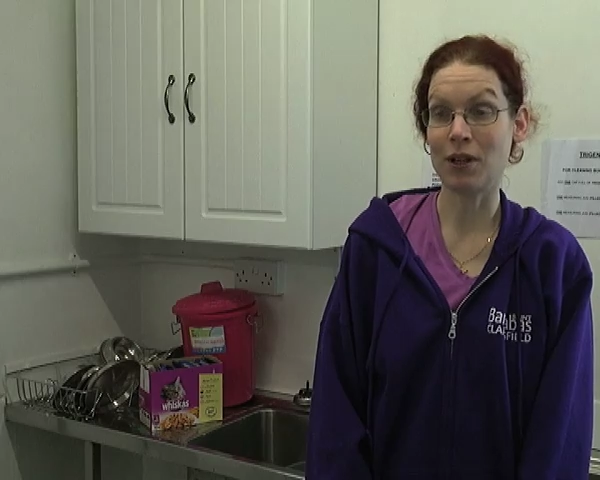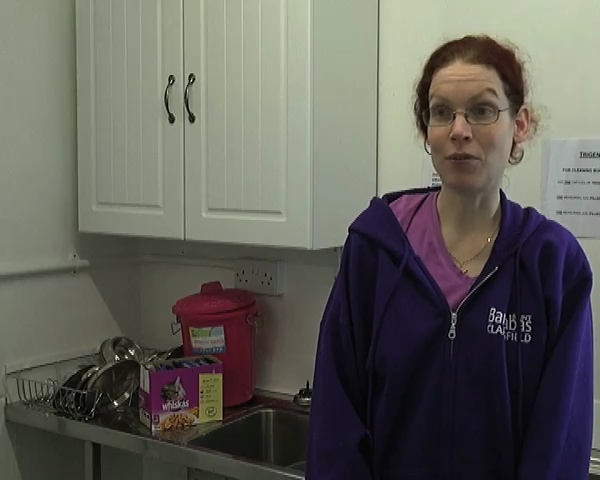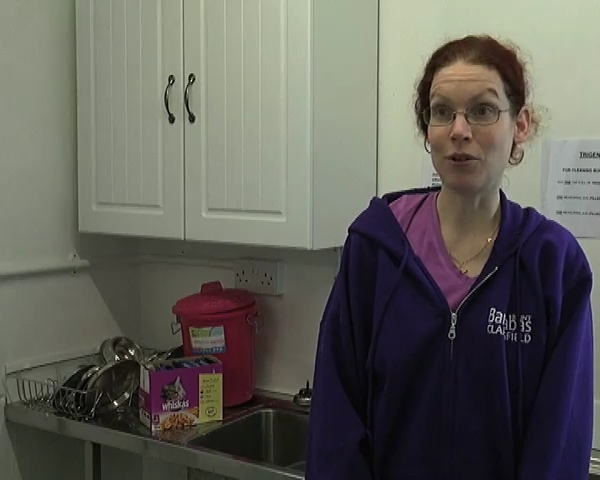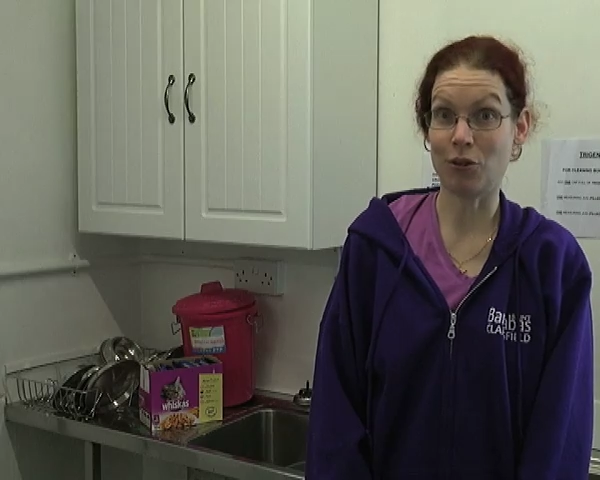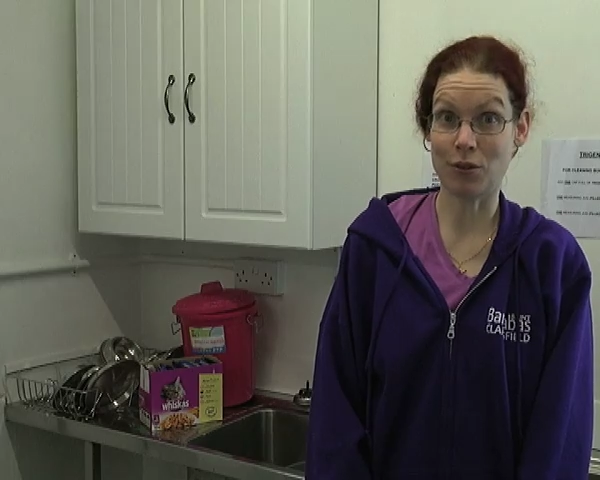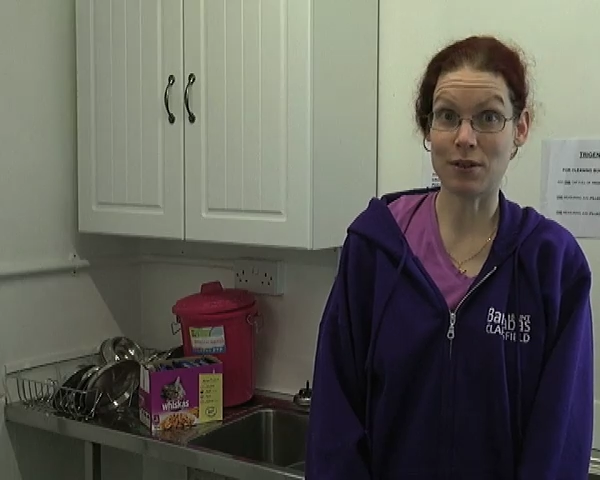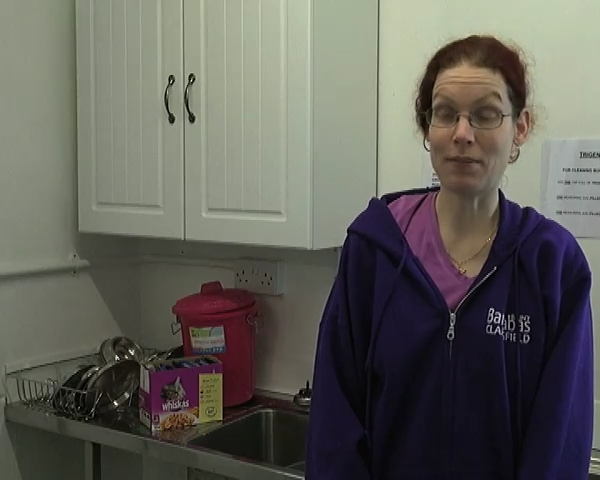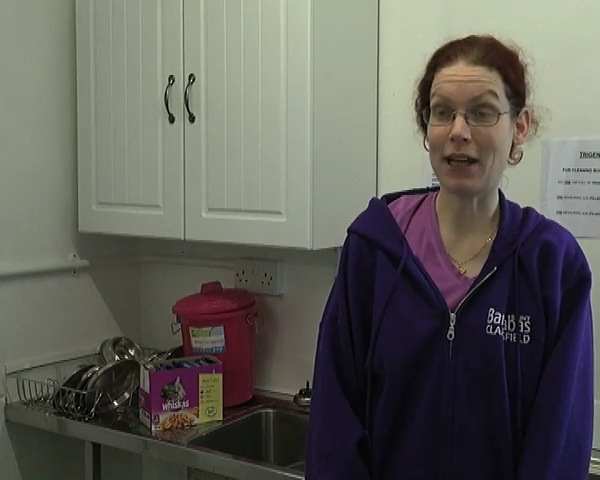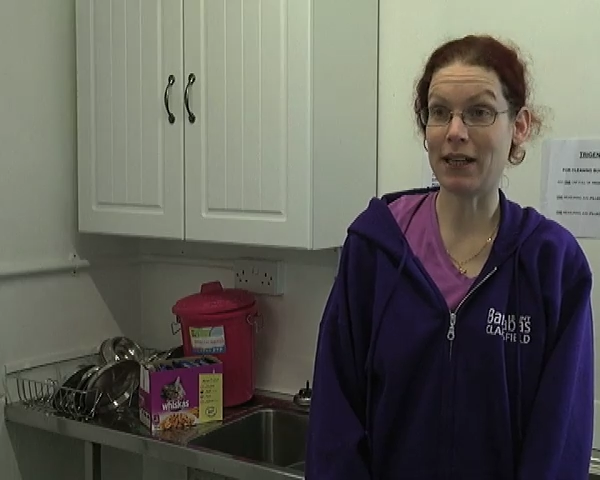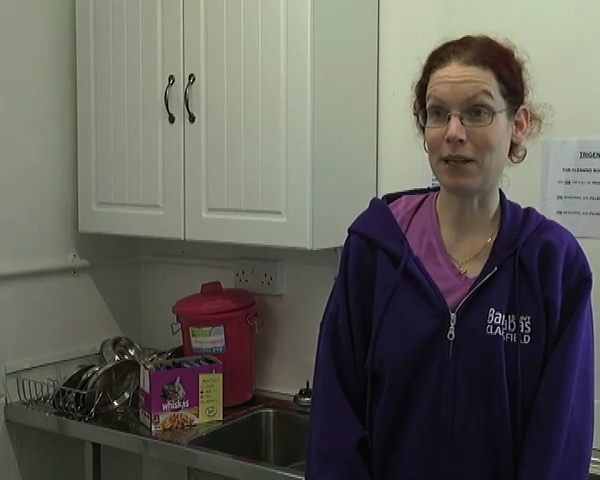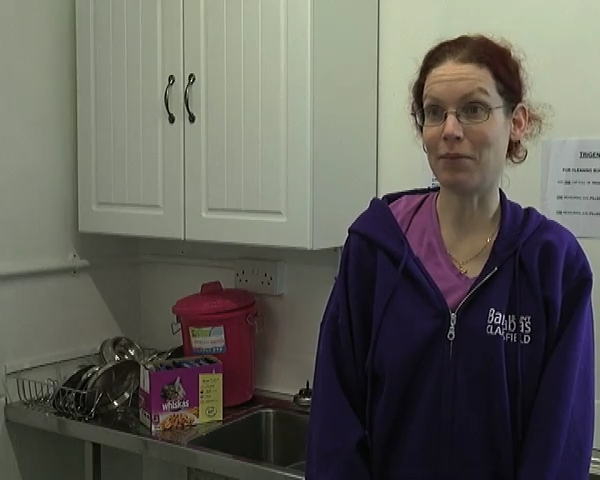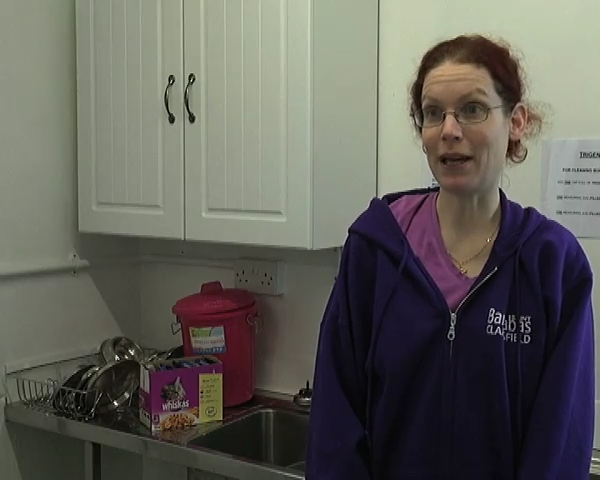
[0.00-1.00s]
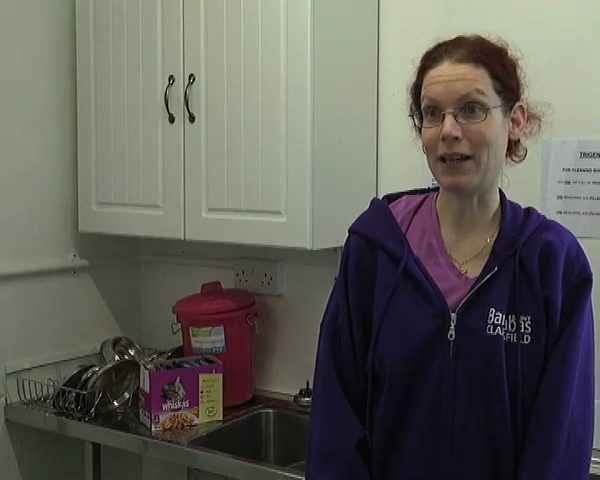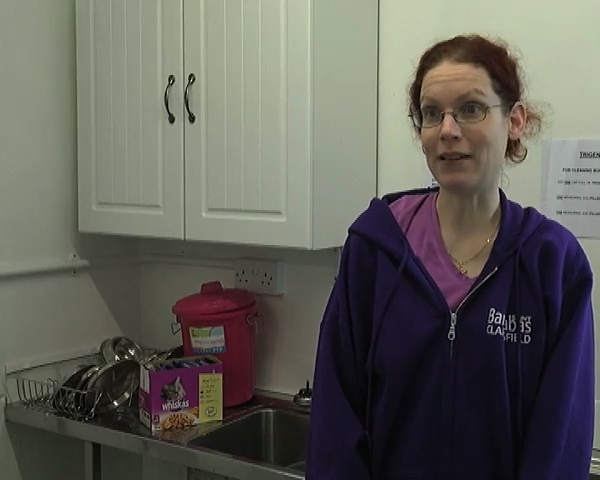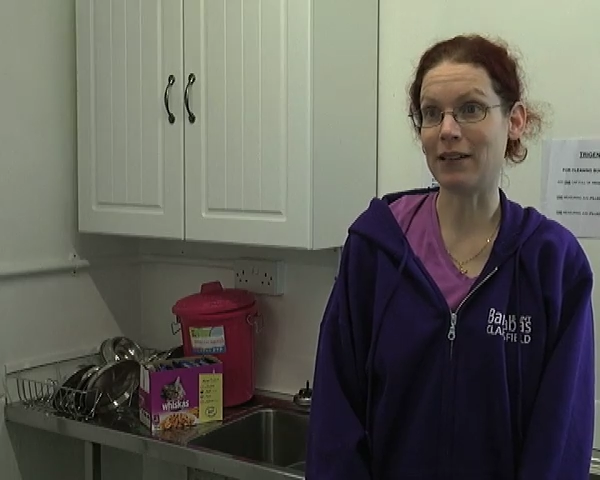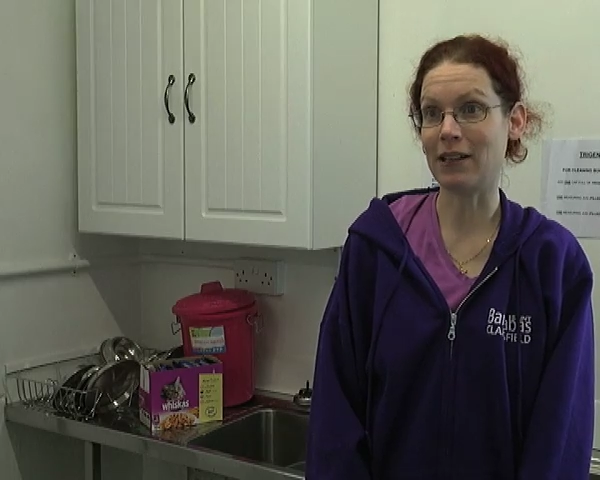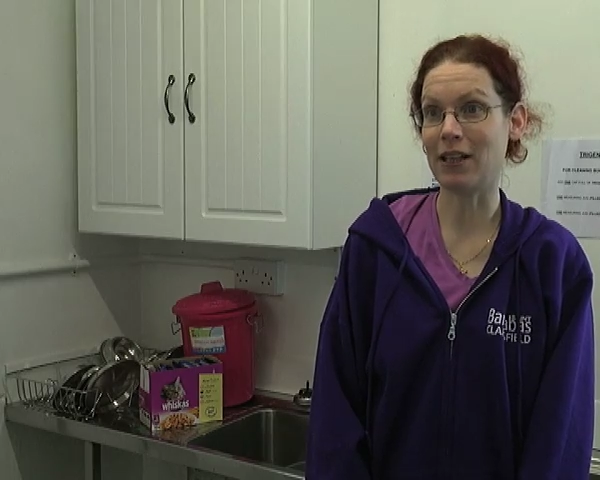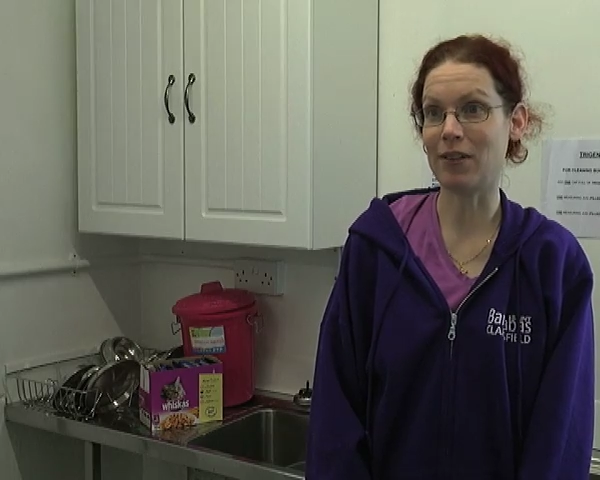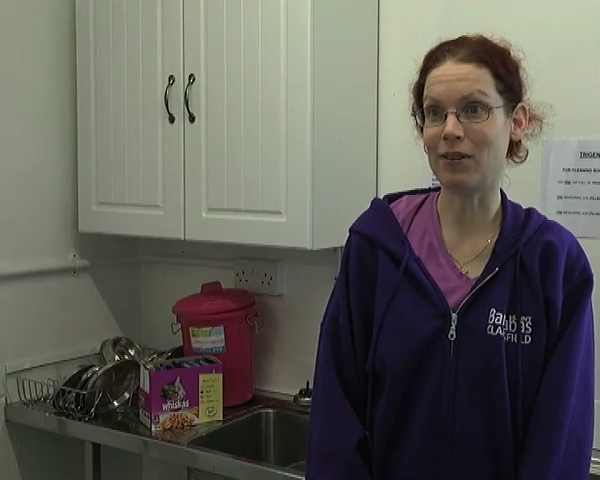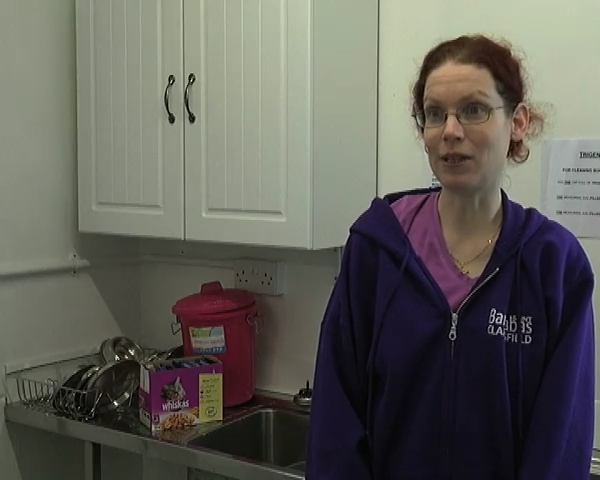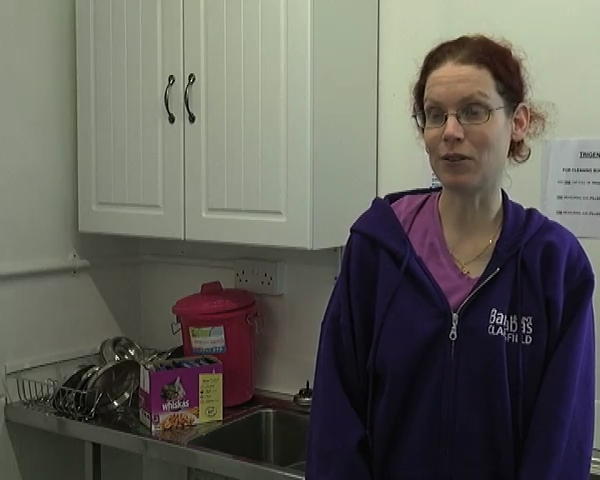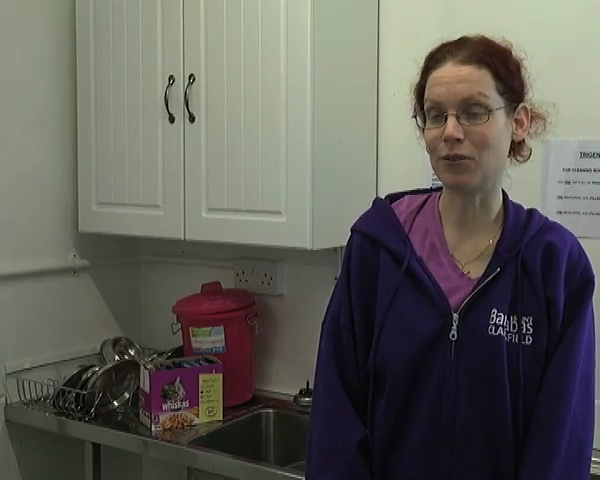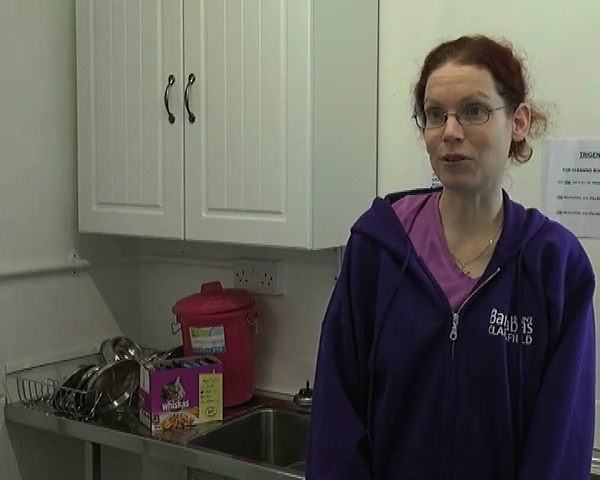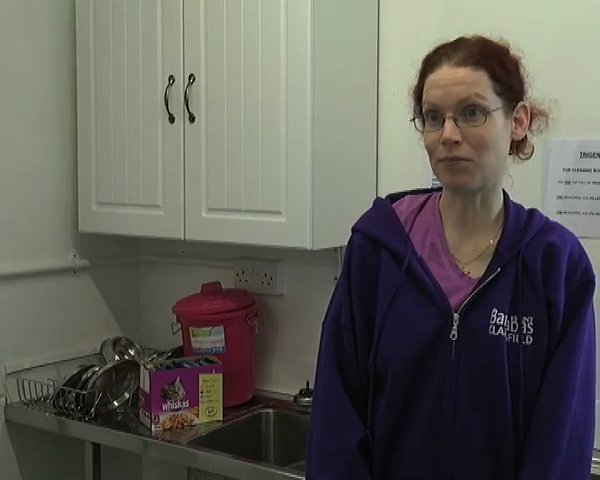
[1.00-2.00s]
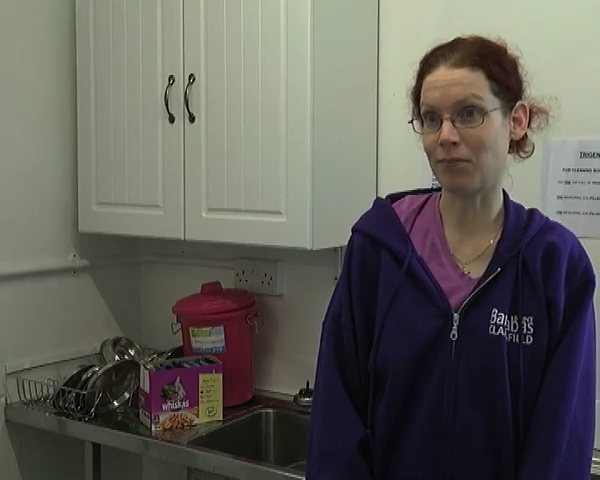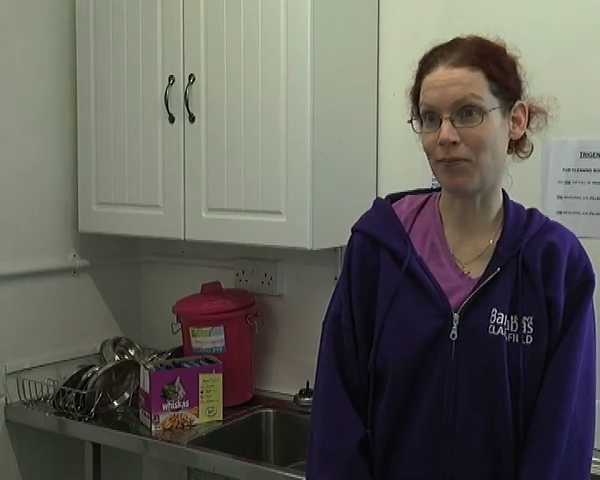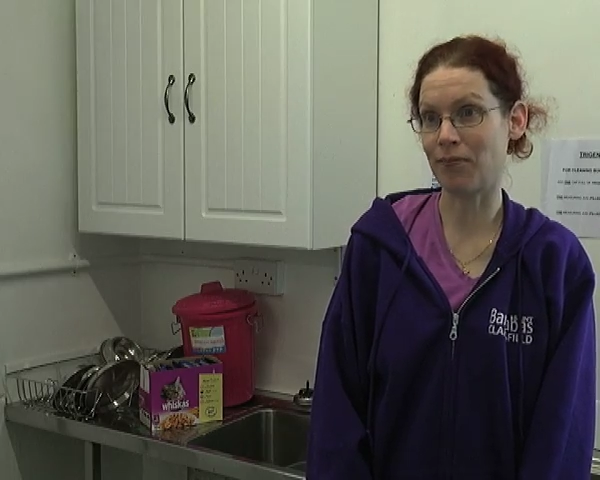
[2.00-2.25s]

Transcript: which was Pennine Pen here in Oldham.